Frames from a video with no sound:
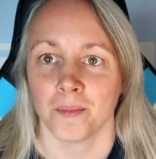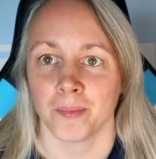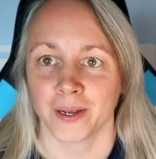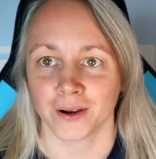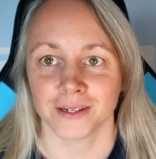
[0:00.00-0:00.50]

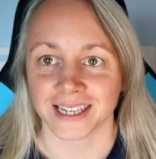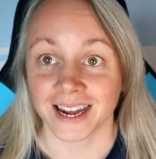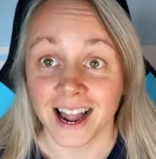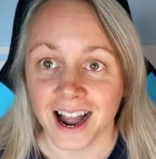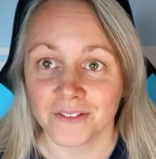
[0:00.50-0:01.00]
because I
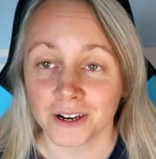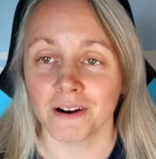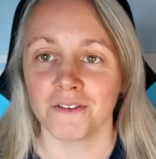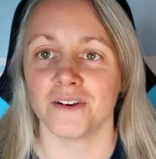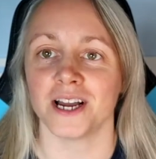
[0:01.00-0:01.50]
have a
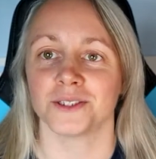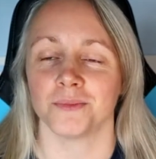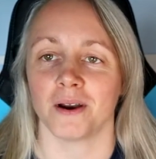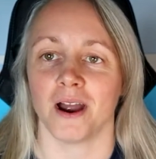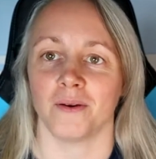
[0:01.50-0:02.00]
craft fair
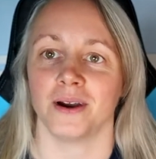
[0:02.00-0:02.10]
tomorrow.